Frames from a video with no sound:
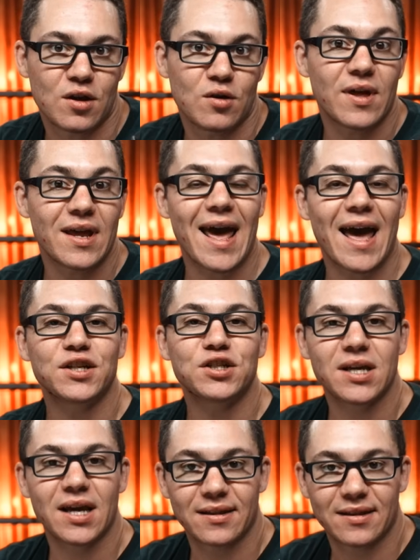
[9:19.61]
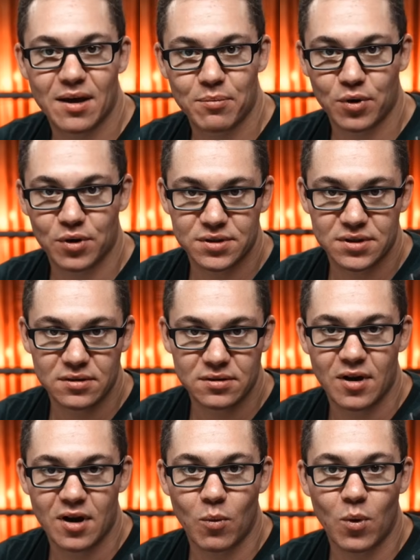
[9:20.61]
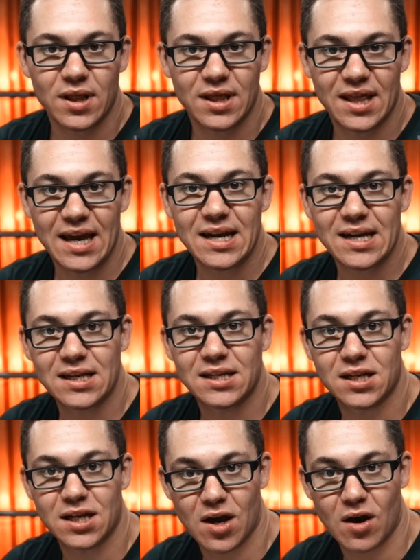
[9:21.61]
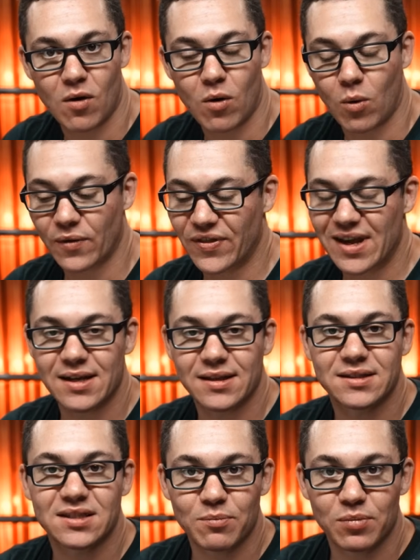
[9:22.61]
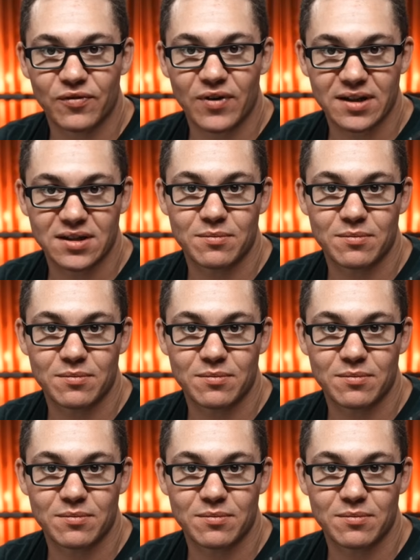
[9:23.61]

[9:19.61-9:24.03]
You then educate that person on what they need to know or what they need simplified